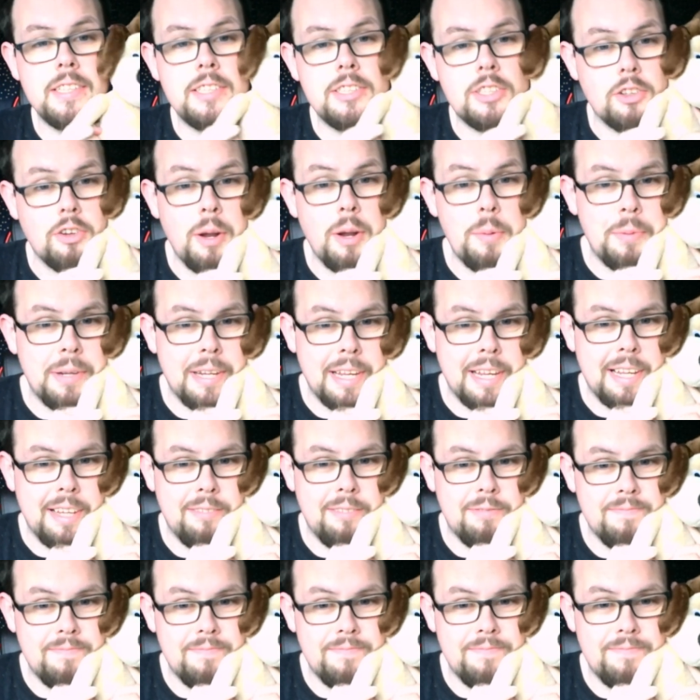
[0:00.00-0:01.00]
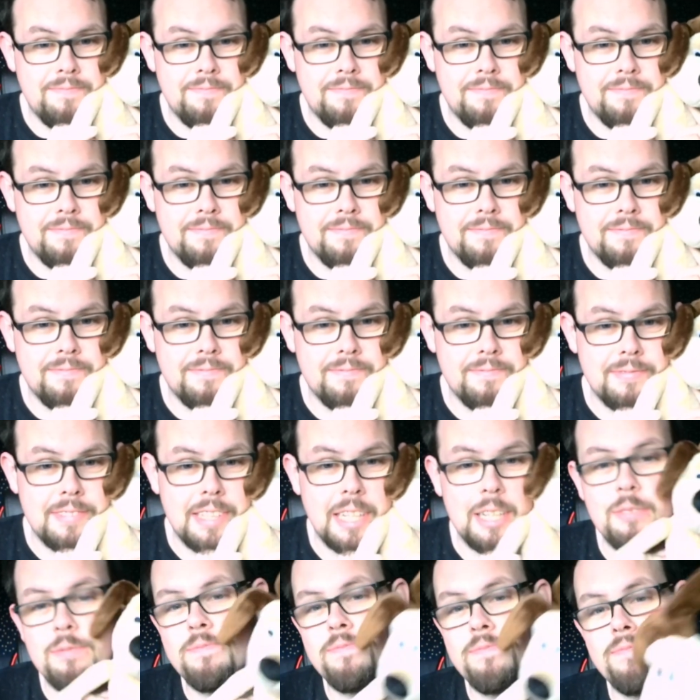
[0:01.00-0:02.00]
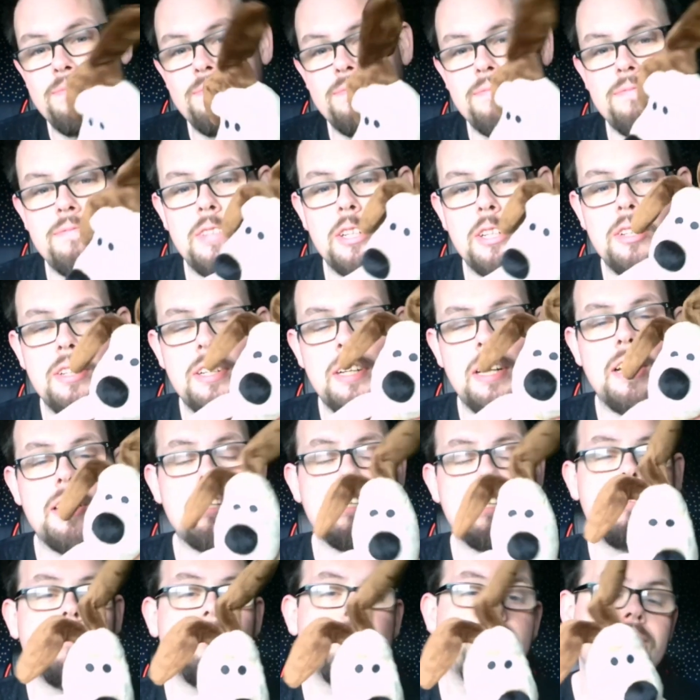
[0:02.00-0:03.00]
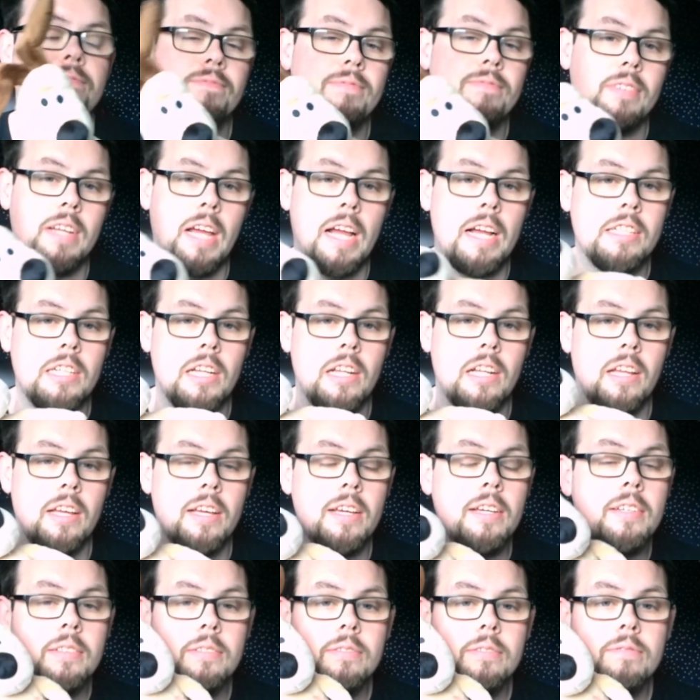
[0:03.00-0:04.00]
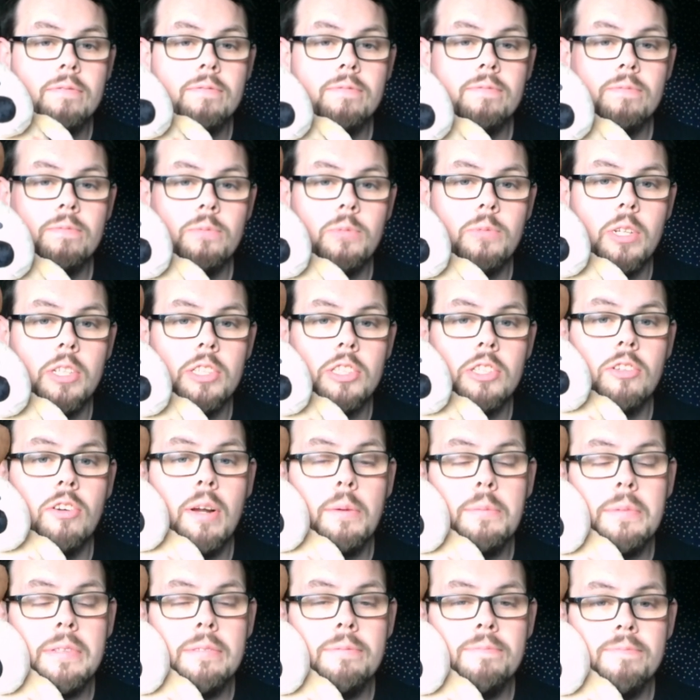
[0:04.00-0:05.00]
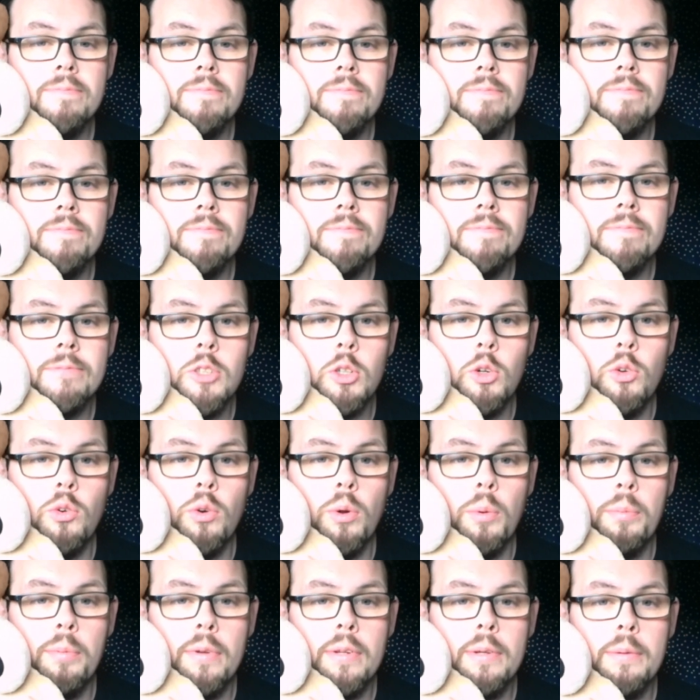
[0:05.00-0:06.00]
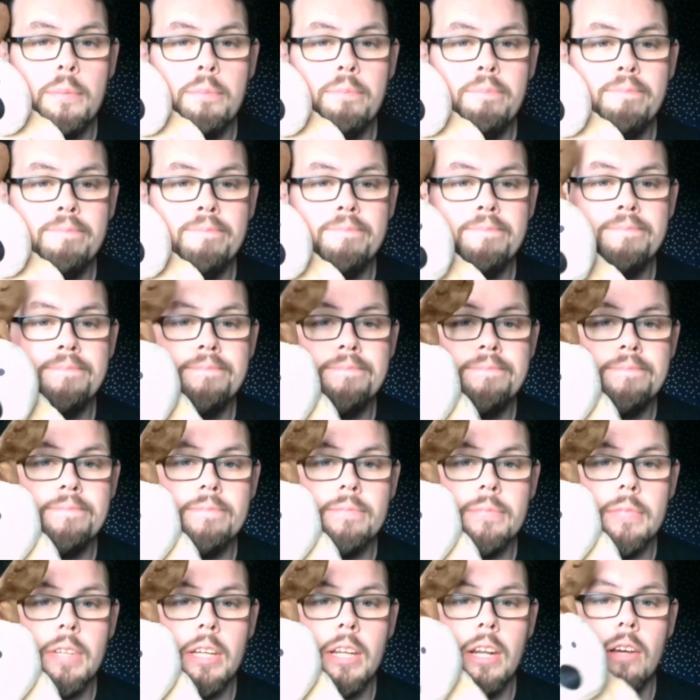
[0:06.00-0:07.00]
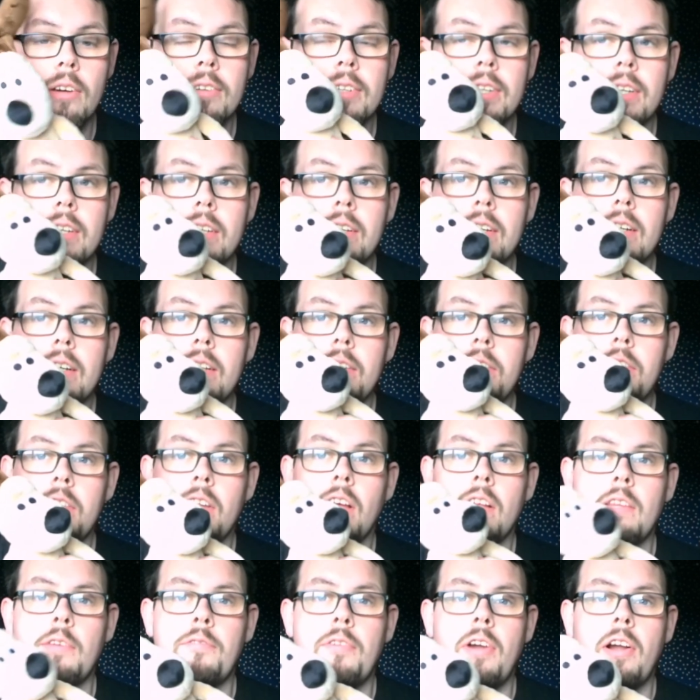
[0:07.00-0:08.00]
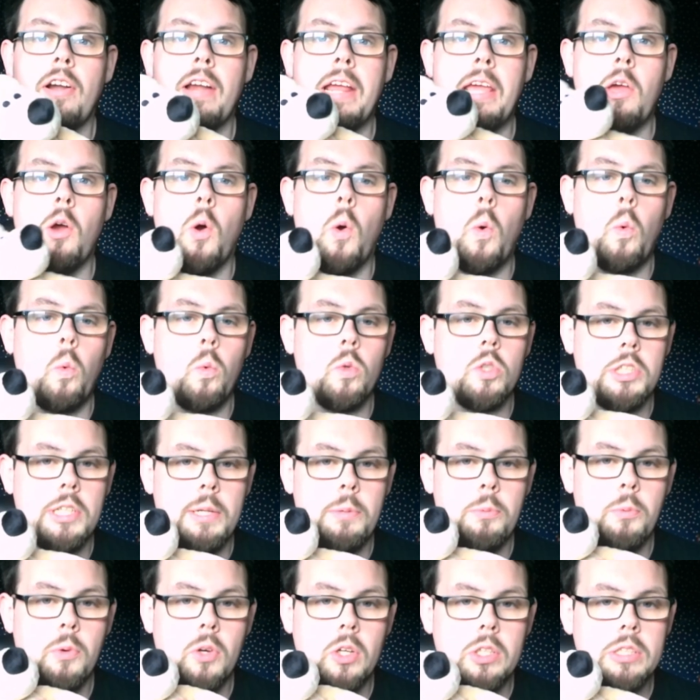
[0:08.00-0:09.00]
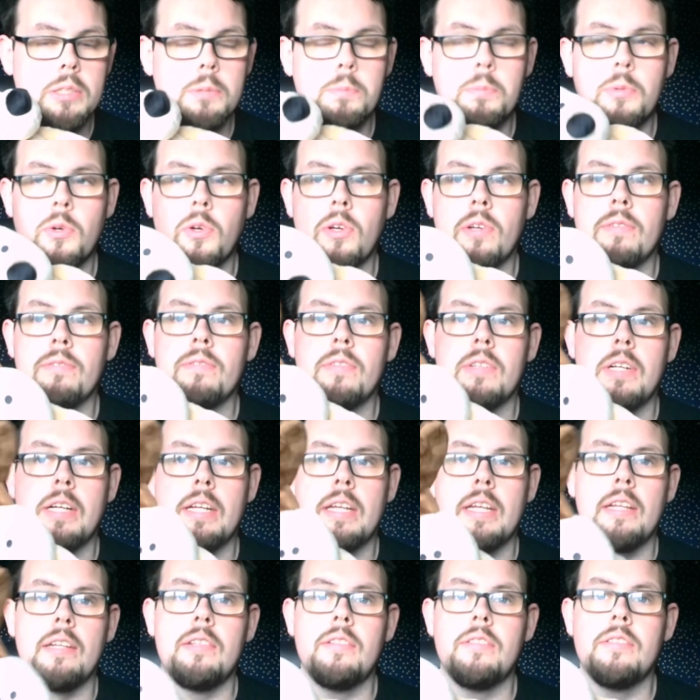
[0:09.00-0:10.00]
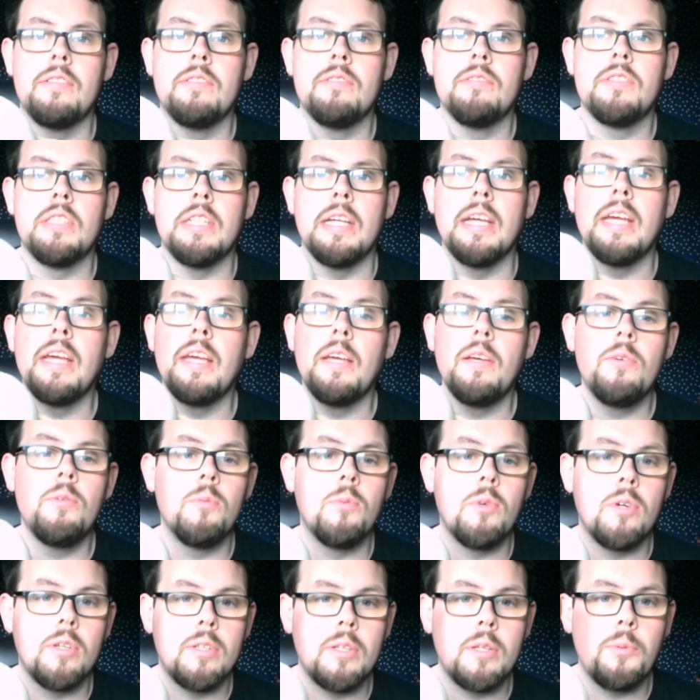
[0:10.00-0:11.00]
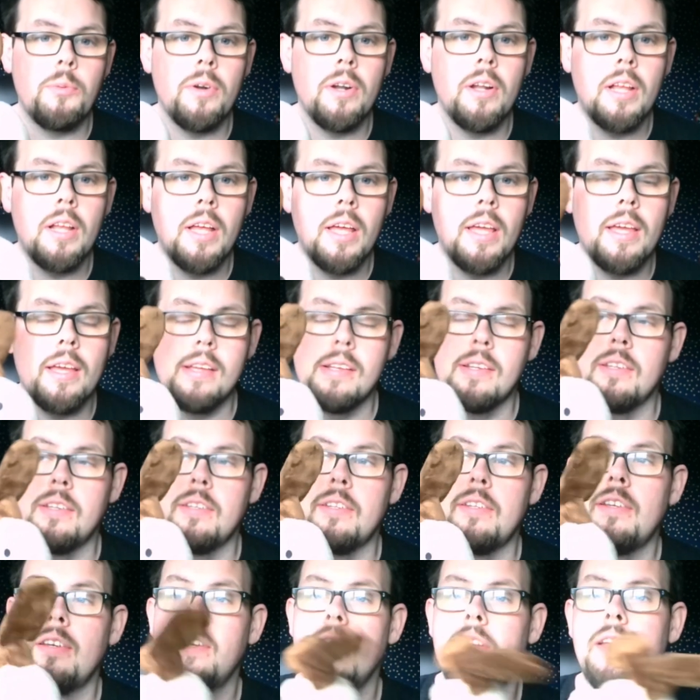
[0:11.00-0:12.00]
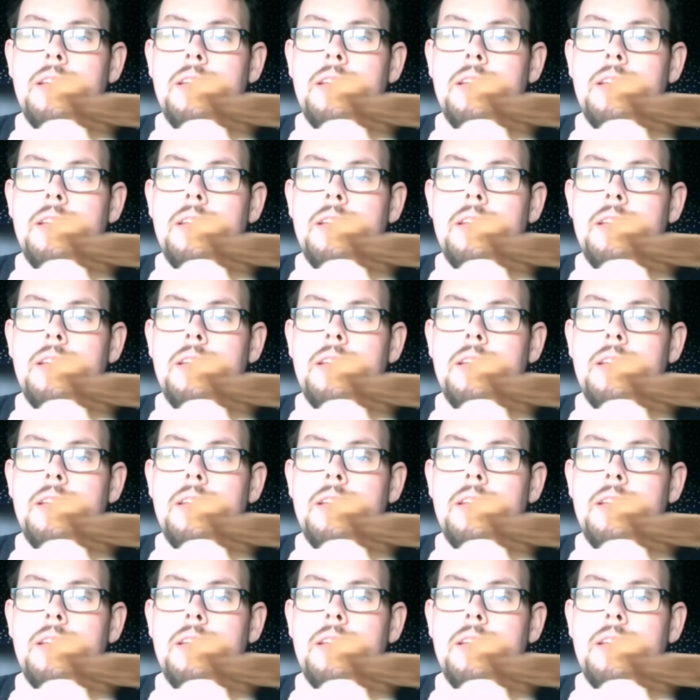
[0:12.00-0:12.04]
is a grandma teddy. Now, I'm gonna lie to you, I actually like Walsh and Graeme. Grew up with them, you know, not the very OG ones, but I did see what they were like, and